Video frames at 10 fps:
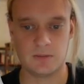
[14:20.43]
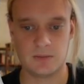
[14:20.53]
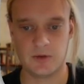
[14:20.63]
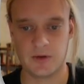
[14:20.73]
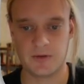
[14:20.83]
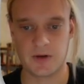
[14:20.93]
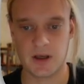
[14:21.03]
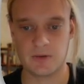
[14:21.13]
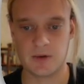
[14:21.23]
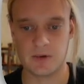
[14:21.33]
before I
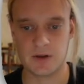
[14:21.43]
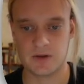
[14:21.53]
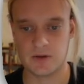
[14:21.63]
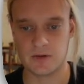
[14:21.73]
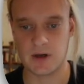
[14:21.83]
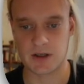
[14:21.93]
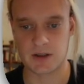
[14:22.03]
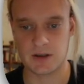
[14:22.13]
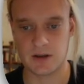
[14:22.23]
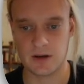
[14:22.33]
forget, we want to do
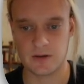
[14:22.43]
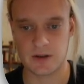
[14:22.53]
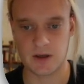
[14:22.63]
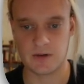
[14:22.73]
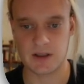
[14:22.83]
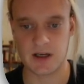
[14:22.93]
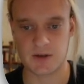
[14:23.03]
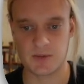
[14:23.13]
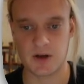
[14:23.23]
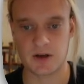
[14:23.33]
actually another generate
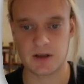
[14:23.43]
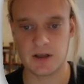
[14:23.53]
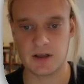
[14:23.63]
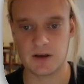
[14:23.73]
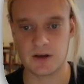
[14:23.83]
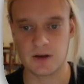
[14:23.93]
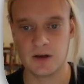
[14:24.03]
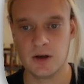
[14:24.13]
text block in here,